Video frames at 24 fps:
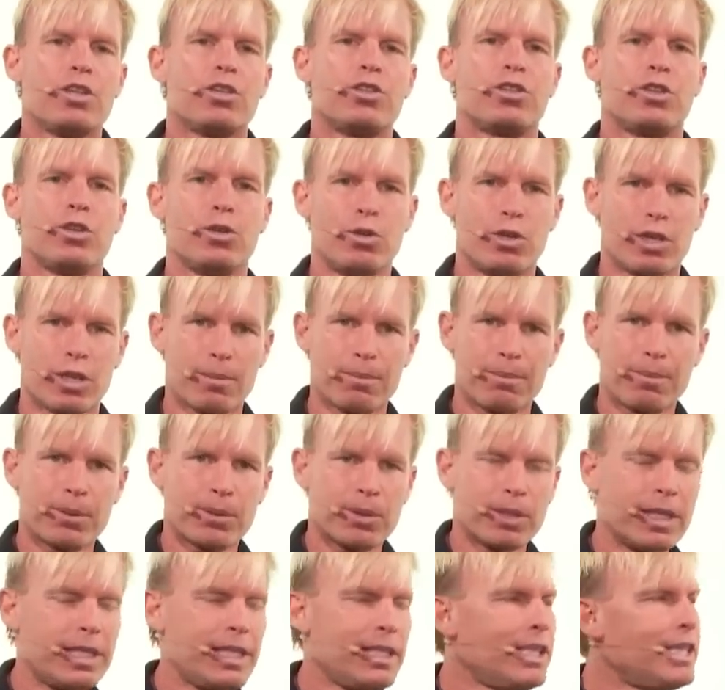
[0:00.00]
to
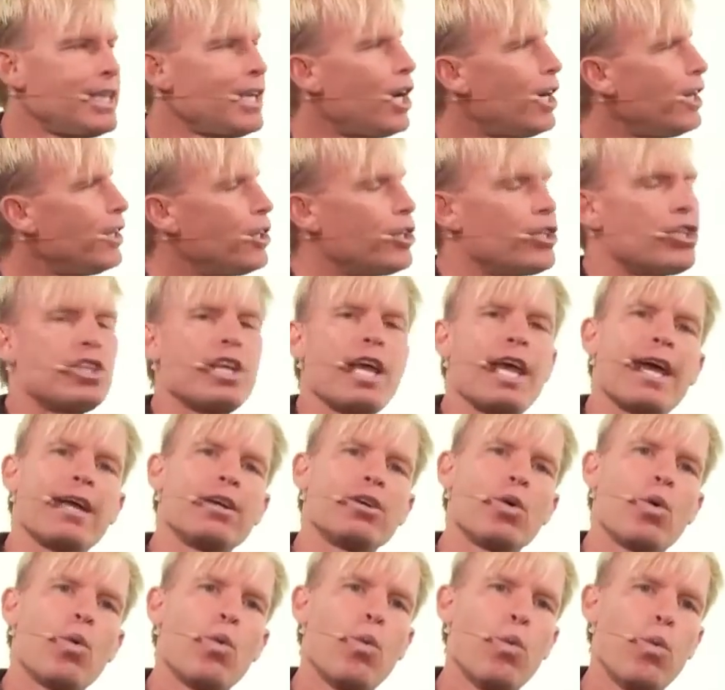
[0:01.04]
completely understand
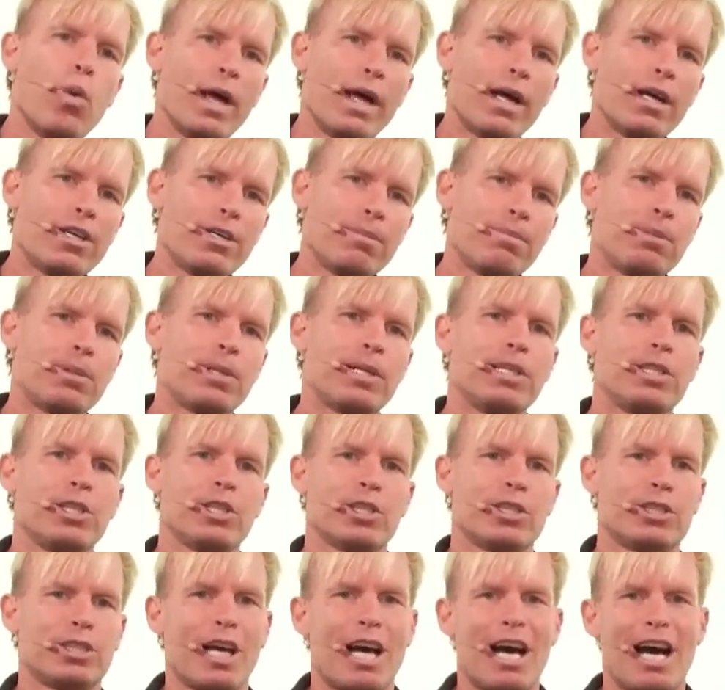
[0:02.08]
where to put
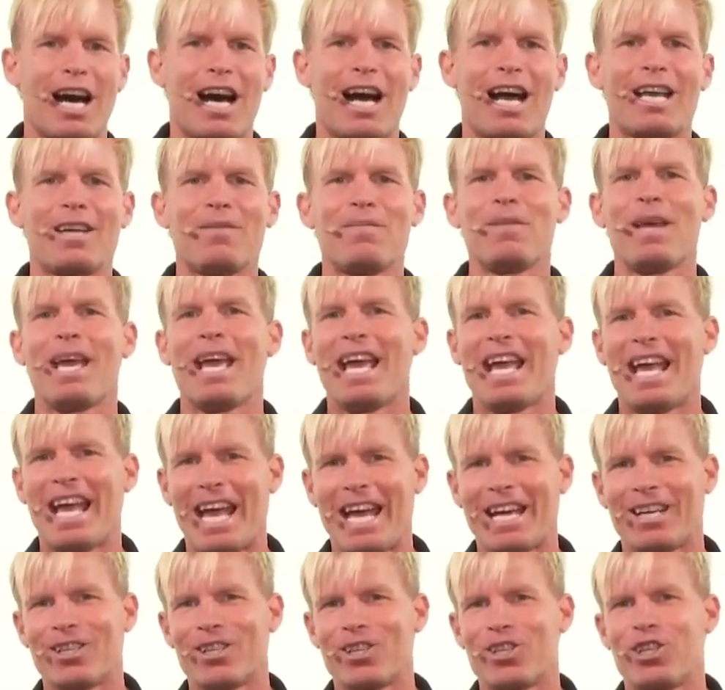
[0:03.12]
your time,
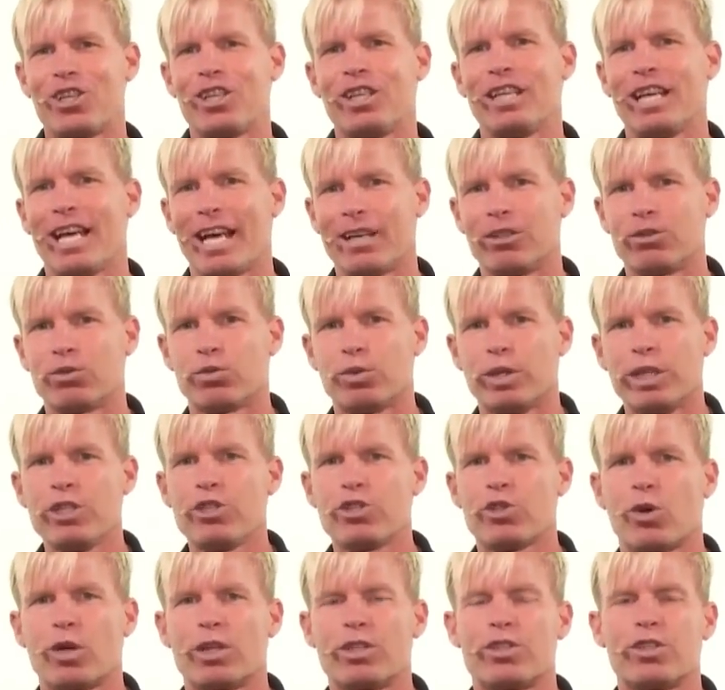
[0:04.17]
energy, and
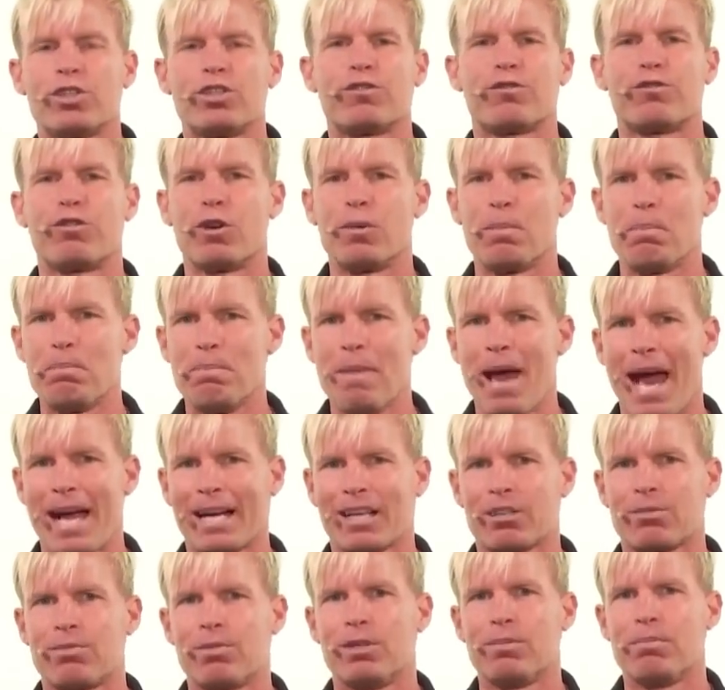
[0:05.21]
resources for
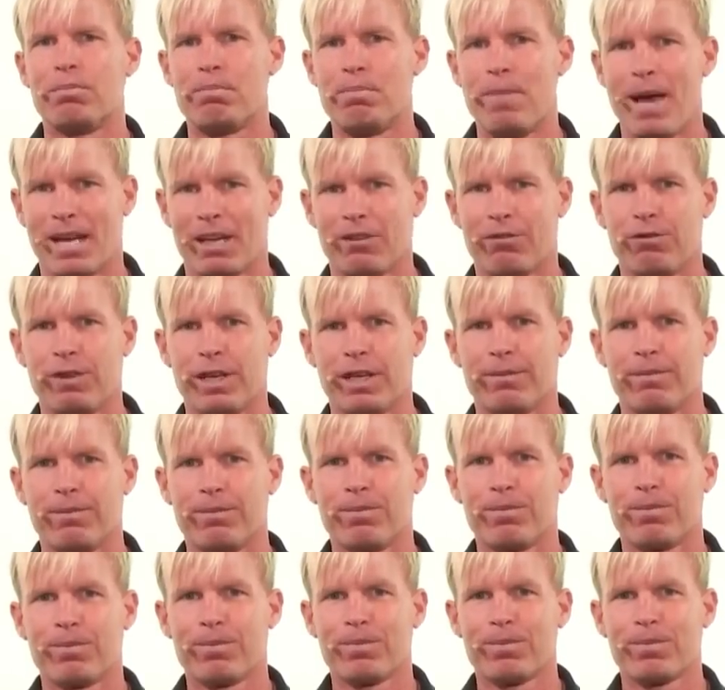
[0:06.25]
maximum benefit.
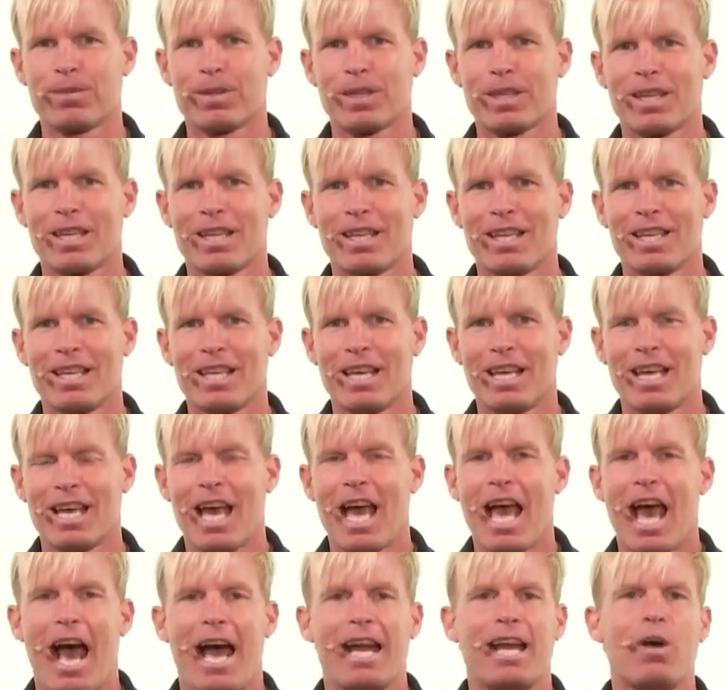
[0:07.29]

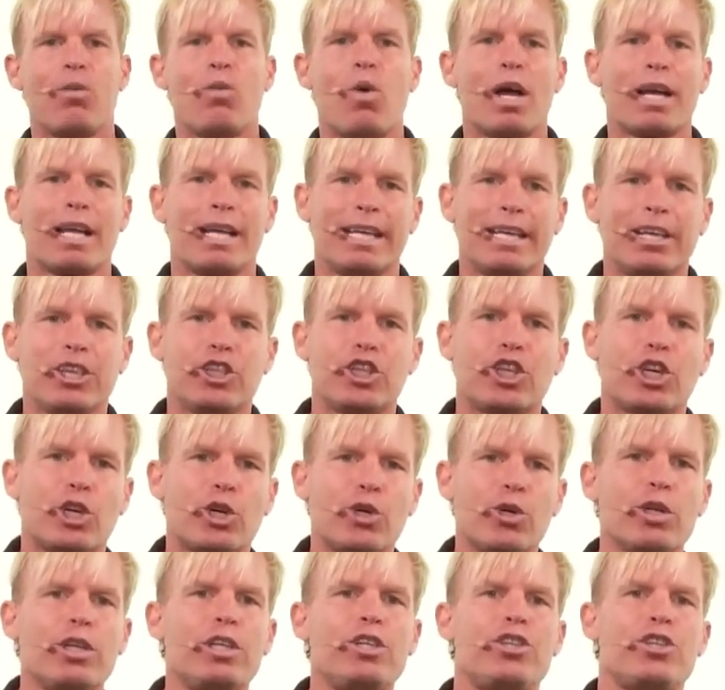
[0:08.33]
And I want to
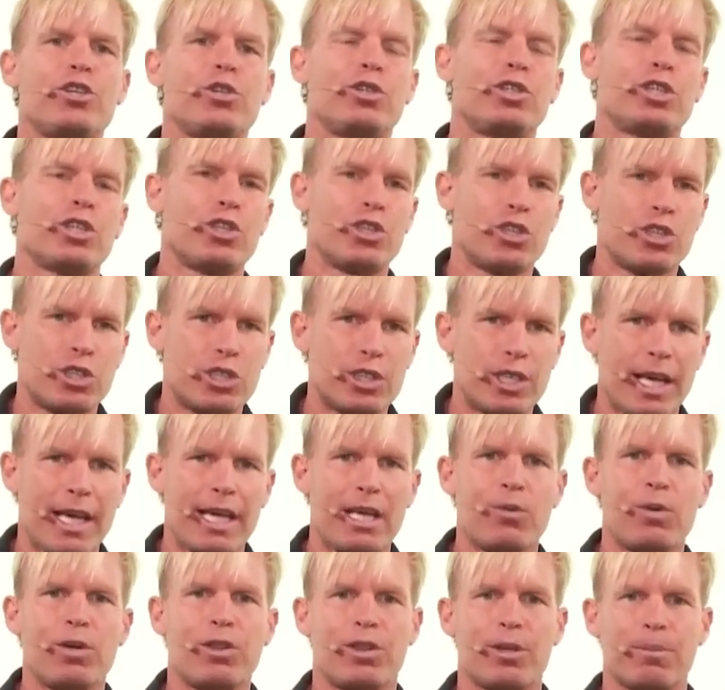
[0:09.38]
encourage you to stay
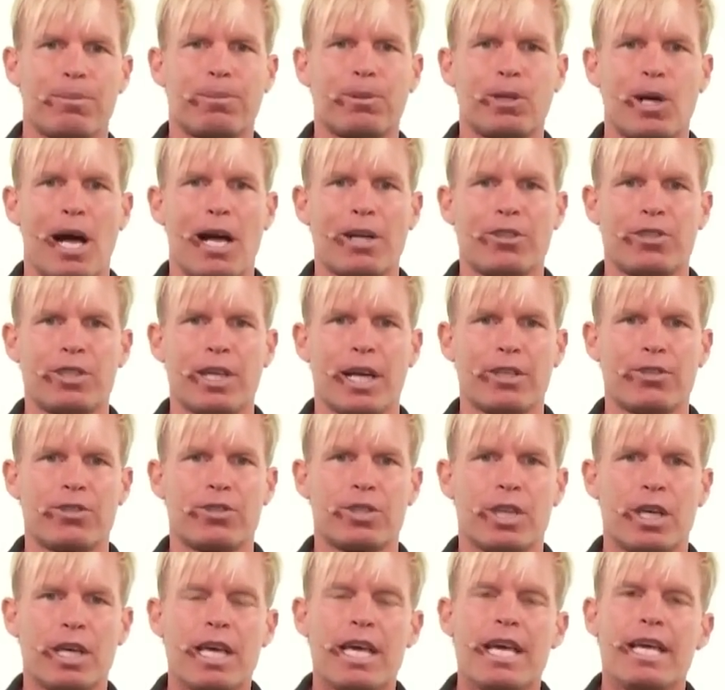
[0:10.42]
with the
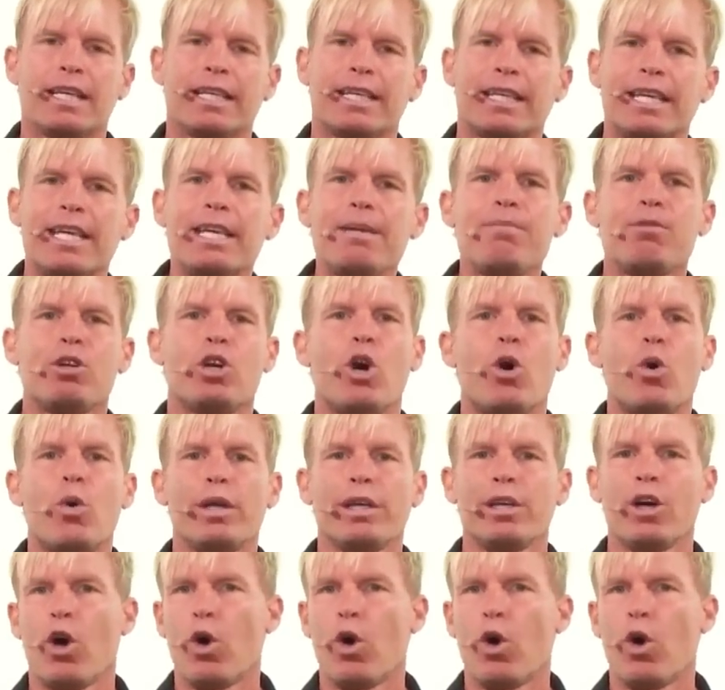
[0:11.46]
process. Keep going